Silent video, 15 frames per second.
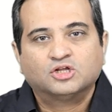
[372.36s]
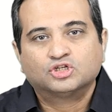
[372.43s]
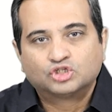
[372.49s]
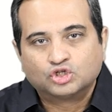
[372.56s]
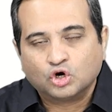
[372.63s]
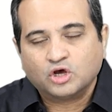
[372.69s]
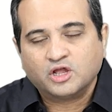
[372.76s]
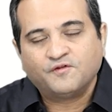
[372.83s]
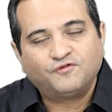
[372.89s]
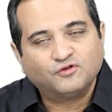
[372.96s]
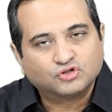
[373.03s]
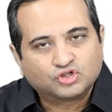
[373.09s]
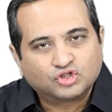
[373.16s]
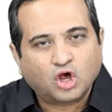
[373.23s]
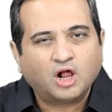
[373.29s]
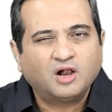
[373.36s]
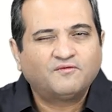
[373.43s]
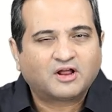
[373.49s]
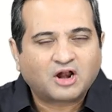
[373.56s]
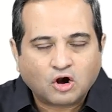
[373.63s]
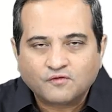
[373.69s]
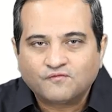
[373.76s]
So if you solve
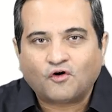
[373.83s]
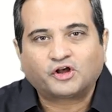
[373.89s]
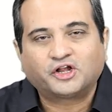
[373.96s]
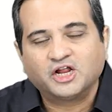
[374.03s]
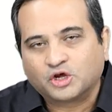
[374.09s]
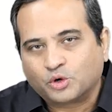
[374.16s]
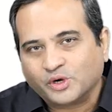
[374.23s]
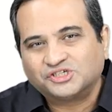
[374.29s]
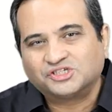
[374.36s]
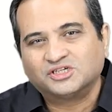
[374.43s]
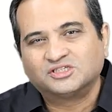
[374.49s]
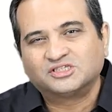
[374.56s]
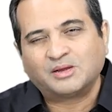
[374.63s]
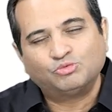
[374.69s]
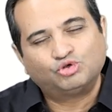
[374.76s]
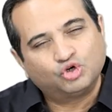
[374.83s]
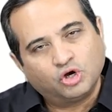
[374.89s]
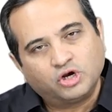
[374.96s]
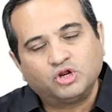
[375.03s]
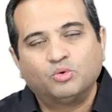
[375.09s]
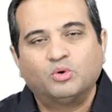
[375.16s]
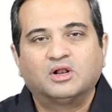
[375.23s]
around 40 questions, I'm
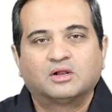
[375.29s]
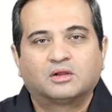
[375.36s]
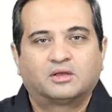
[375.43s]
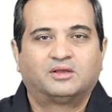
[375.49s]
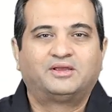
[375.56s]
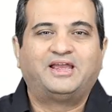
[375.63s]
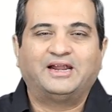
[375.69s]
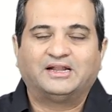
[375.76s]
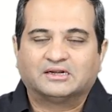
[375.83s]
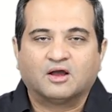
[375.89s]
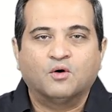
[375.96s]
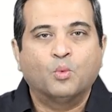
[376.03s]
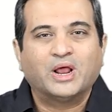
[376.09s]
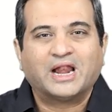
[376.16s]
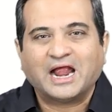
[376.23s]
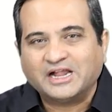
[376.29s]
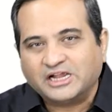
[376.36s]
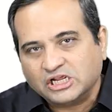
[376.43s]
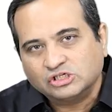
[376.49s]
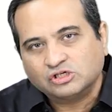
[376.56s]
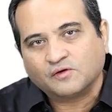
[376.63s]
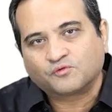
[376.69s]
sure you will get
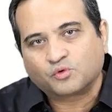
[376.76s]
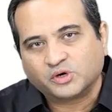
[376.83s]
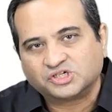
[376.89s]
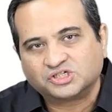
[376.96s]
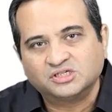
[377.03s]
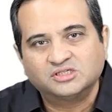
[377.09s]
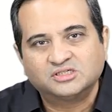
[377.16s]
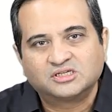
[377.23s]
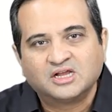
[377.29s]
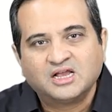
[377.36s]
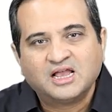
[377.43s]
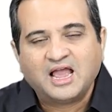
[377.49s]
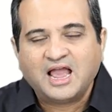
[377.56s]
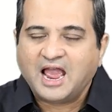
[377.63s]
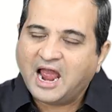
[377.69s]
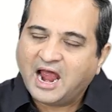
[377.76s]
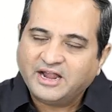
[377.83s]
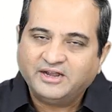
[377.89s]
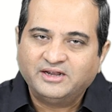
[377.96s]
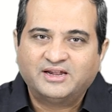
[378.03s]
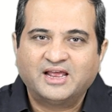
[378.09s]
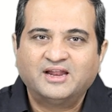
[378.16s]
varieties of questions.
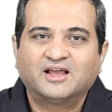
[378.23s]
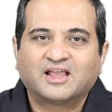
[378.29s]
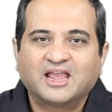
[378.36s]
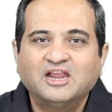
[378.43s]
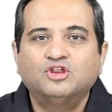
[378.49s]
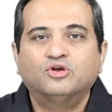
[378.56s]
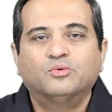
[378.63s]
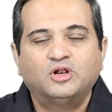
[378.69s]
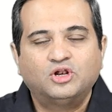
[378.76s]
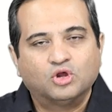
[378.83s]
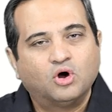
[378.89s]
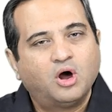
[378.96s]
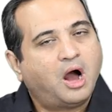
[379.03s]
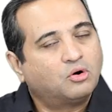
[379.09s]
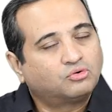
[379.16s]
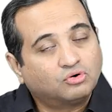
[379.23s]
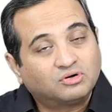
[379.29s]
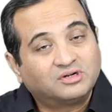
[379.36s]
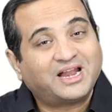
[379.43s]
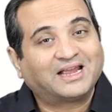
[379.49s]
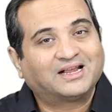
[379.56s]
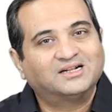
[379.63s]
And then again, you will know how to
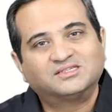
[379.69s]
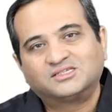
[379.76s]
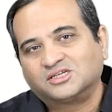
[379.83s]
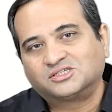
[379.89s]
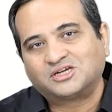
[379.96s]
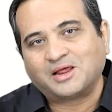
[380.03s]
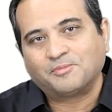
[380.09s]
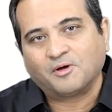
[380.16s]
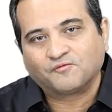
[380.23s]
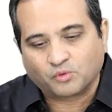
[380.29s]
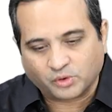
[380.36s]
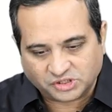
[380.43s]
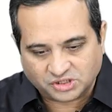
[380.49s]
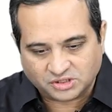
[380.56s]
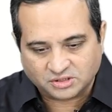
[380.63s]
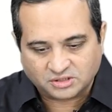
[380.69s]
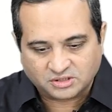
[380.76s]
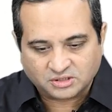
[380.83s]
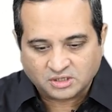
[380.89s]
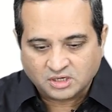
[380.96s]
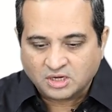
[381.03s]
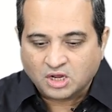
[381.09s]
tackle such type of
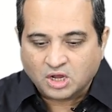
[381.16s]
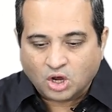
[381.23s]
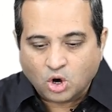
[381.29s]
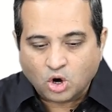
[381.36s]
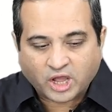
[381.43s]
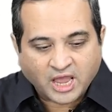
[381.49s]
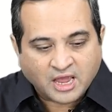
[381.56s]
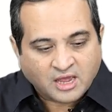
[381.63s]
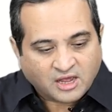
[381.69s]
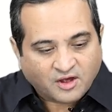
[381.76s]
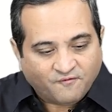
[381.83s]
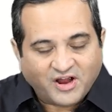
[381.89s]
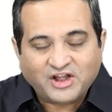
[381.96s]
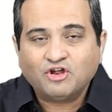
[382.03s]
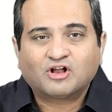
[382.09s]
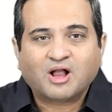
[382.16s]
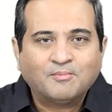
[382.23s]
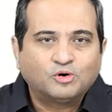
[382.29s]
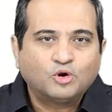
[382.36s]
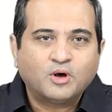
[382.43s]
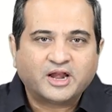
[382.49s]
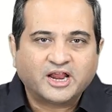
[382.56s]
questions. Okay, when you
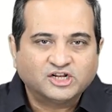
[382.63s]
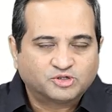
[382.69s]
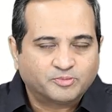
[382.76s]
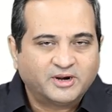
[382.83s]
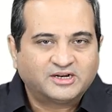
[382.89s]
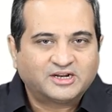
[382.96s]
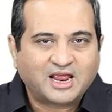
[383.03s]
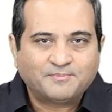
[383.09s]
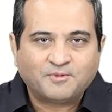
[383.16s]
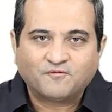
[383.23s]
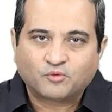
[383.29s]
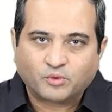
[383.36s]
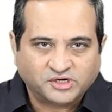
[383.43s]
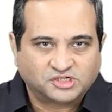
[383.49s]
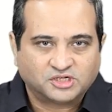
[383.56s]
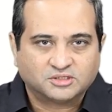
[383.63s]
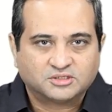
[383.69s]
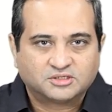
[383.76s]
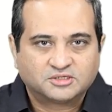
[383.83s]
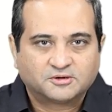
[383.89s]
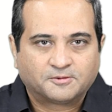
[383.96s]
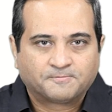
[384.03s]
come to arrangement type of
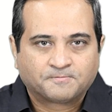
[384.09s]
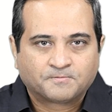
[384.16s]
questions,